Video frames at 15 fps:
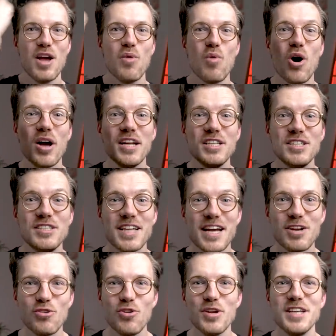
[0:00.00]
Well, in
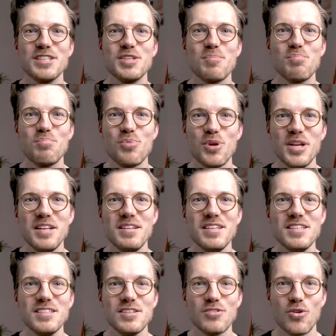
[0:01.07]
general, it's a pretty
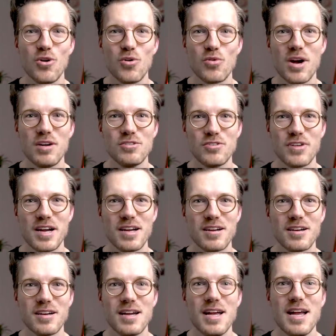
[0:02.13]
decent all round tracker.